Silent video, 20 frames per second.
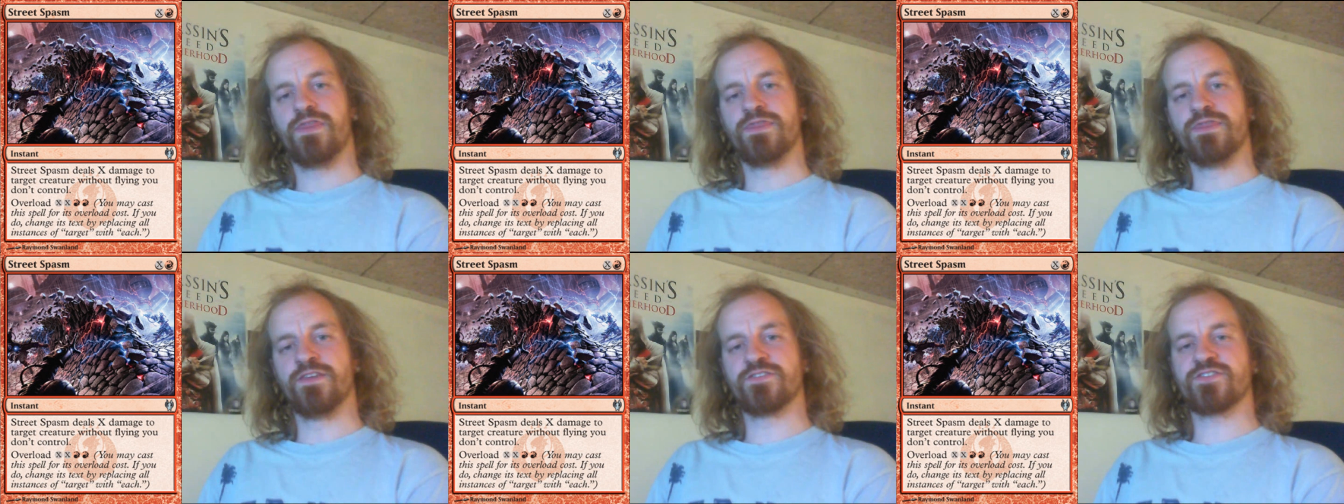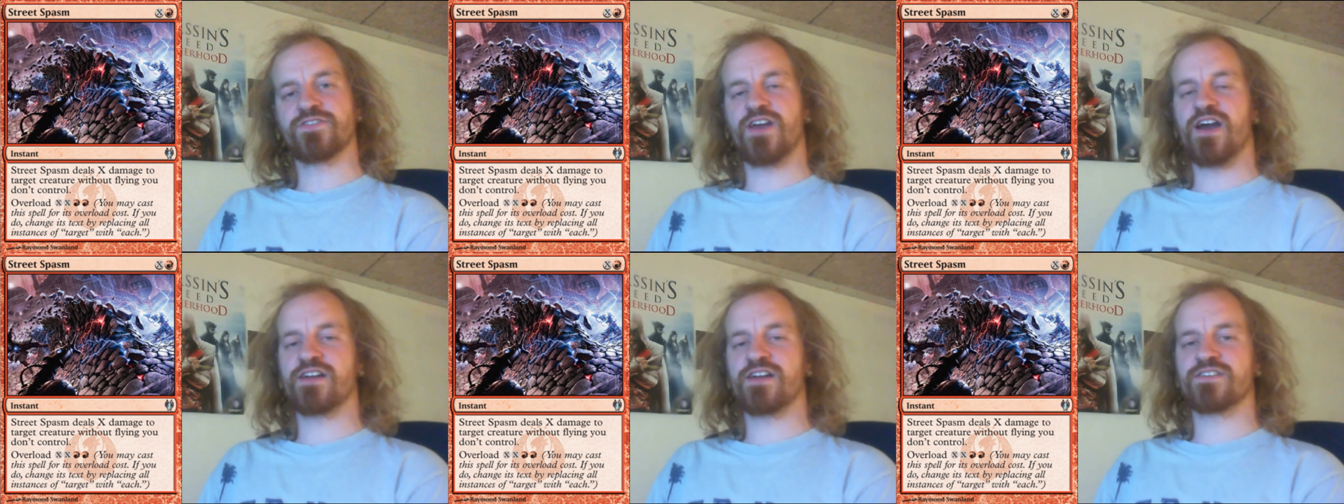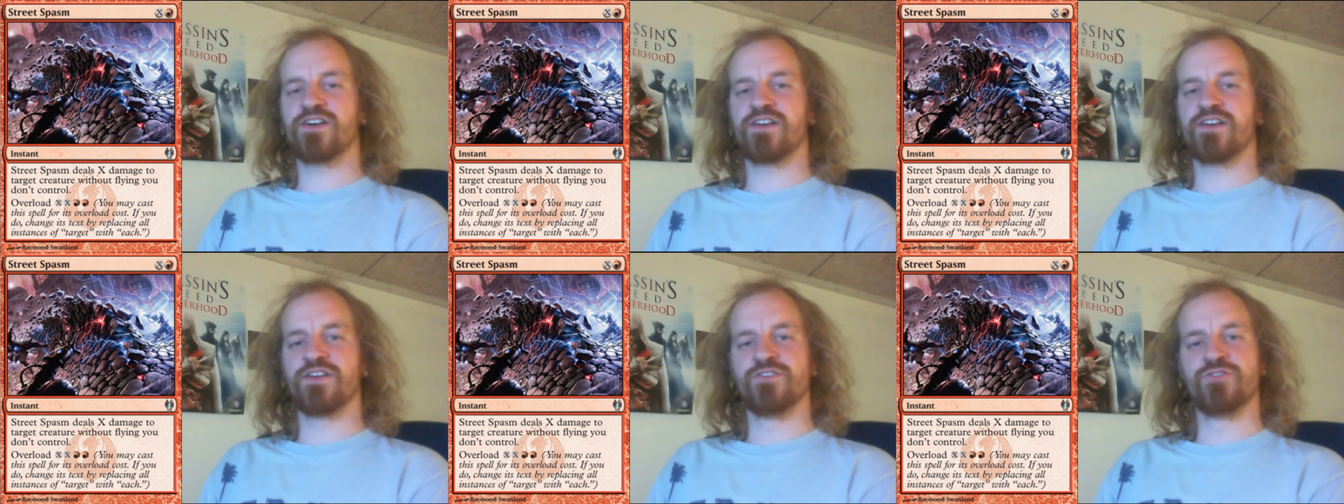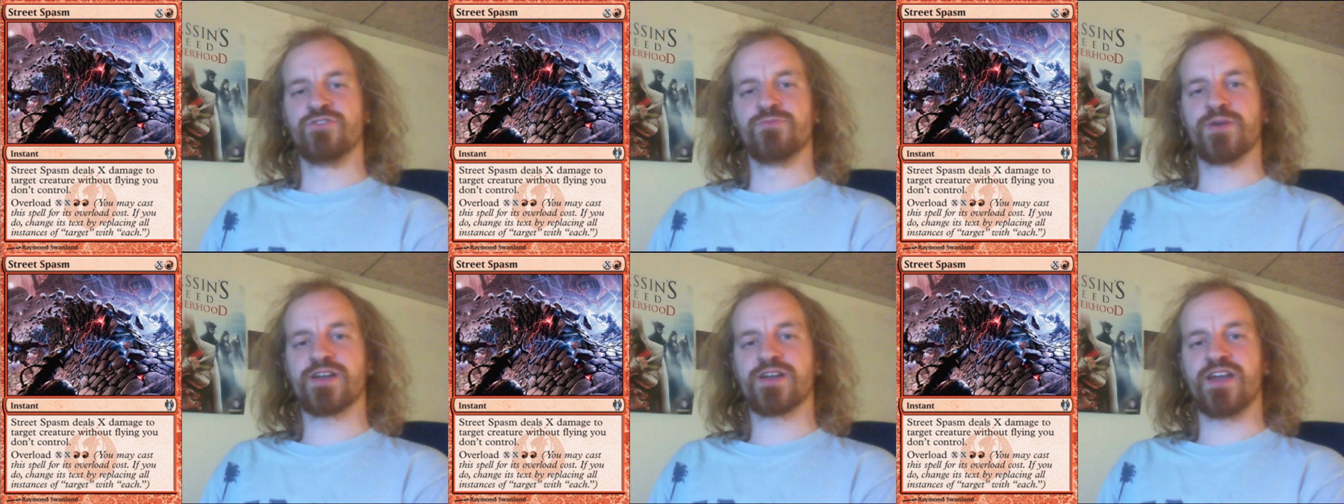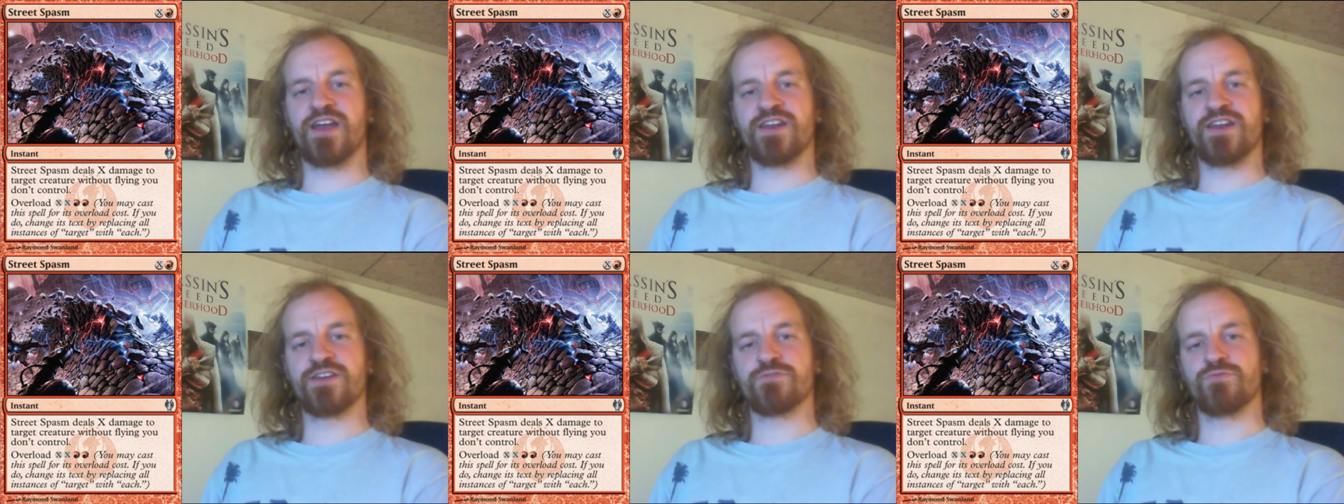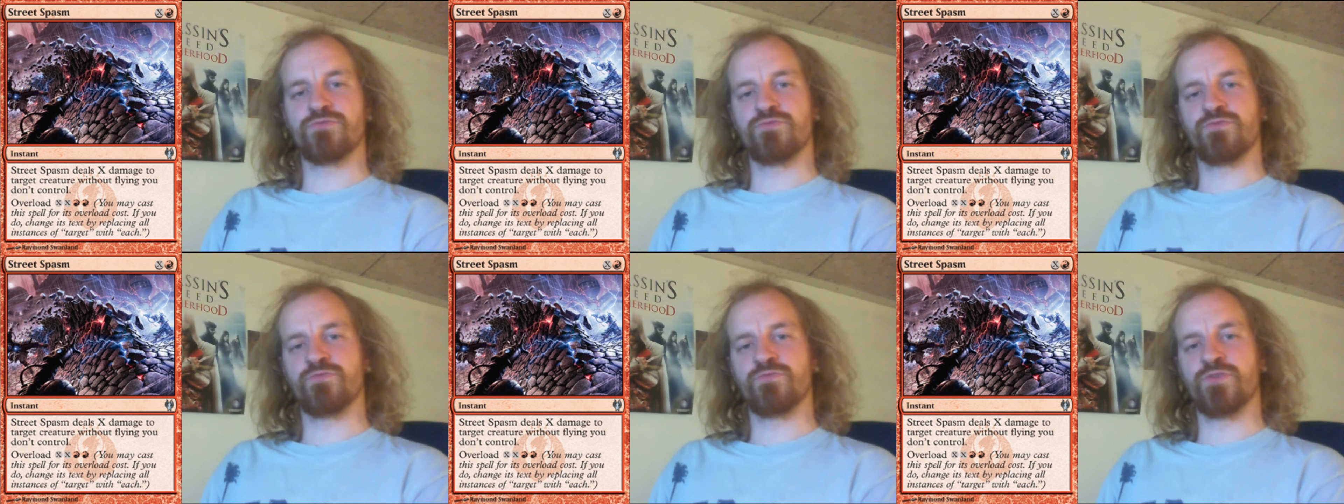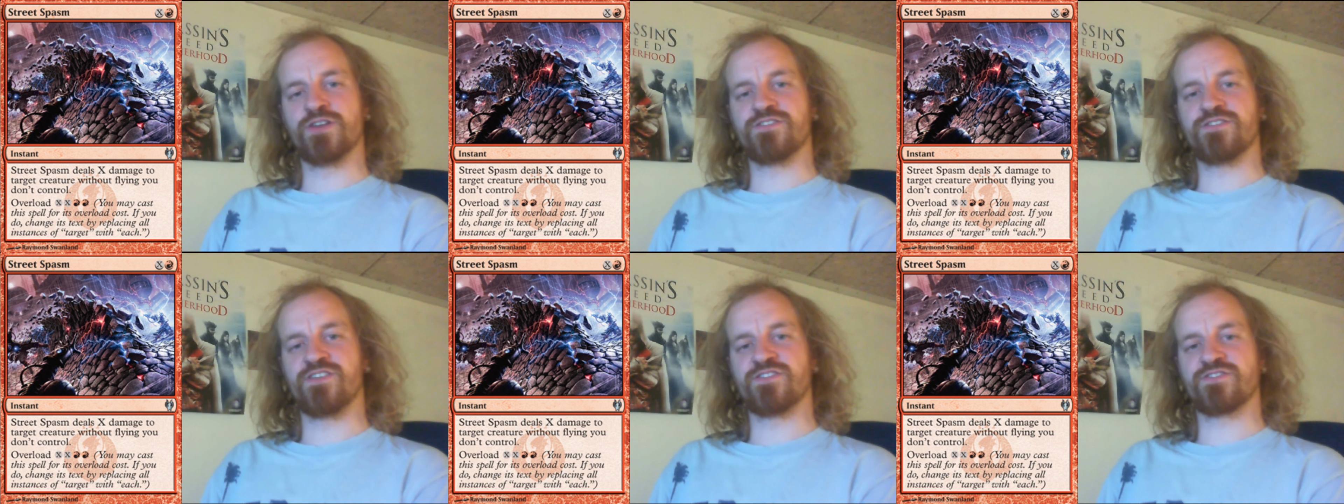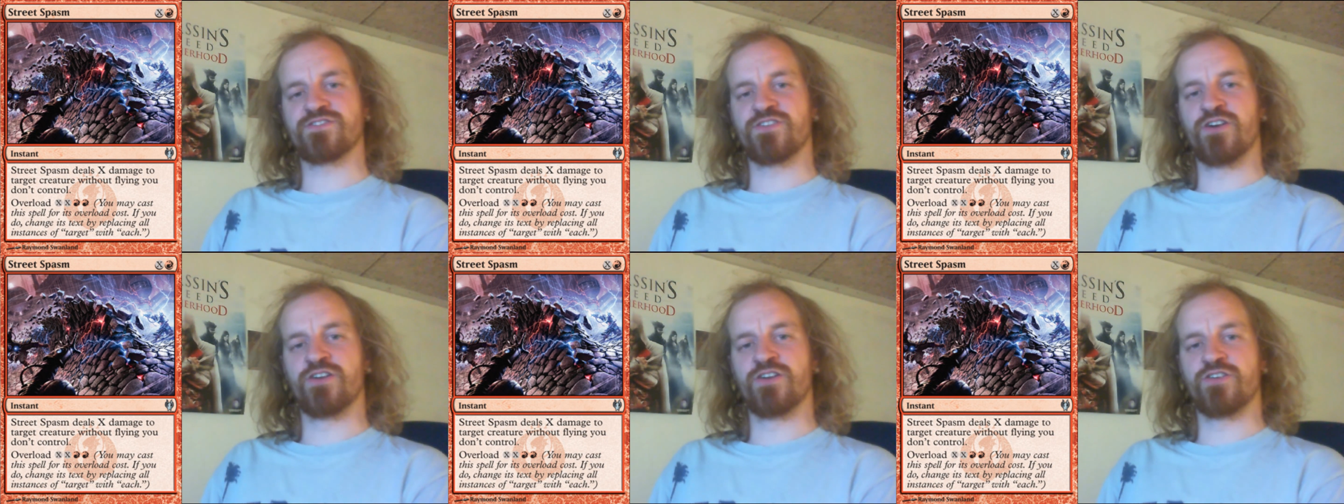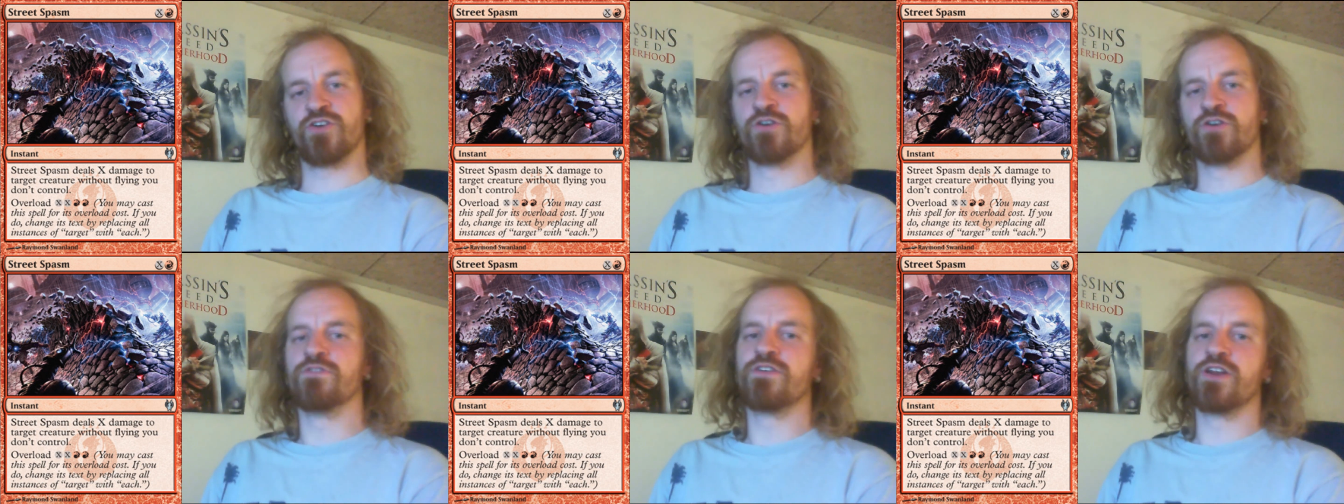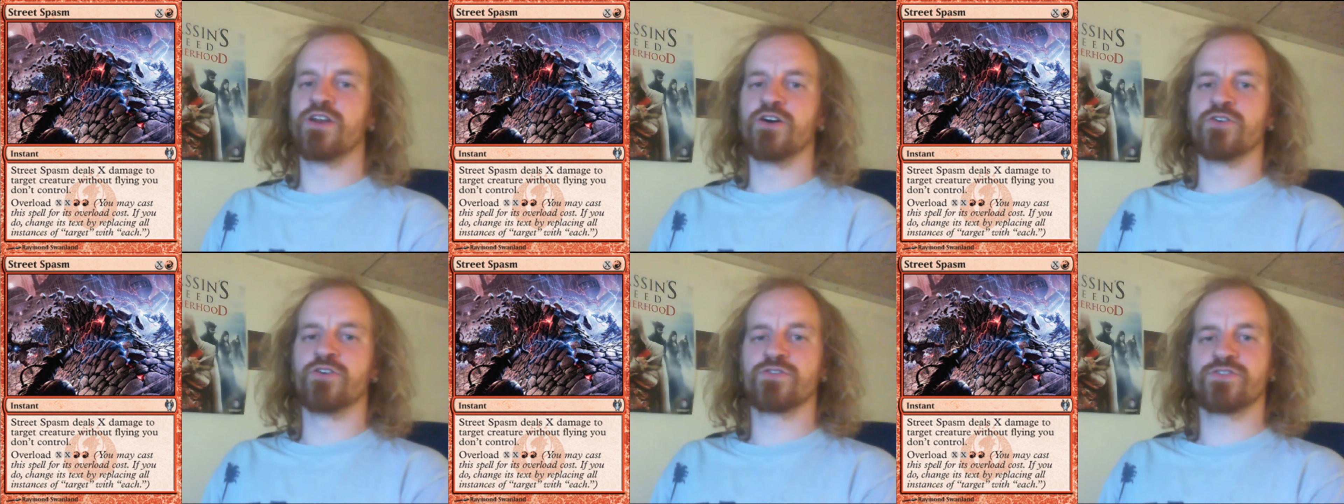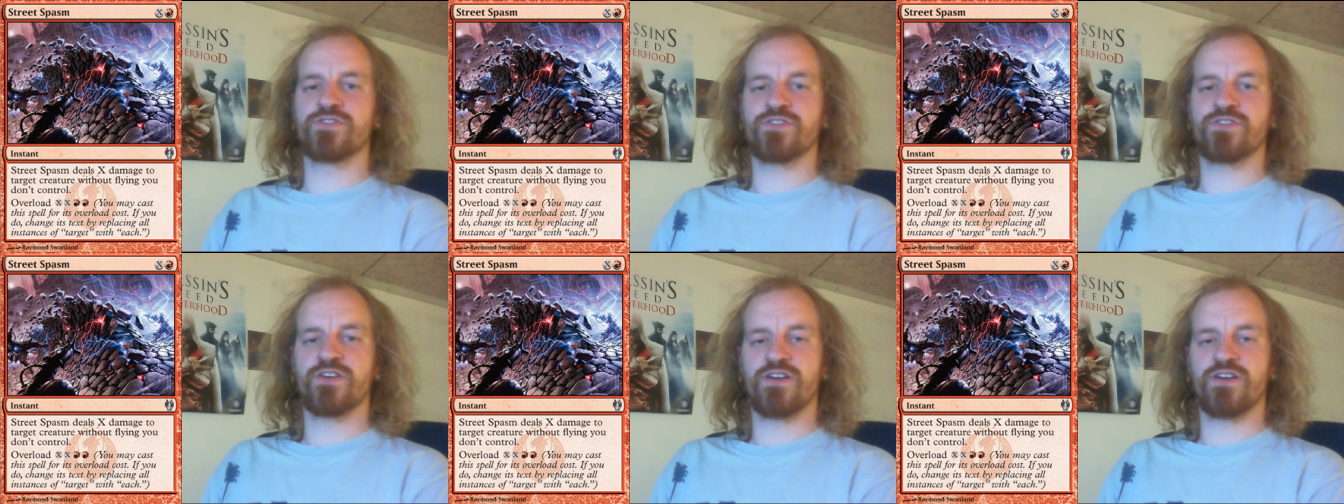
This card got a new mechanic which is called Overload,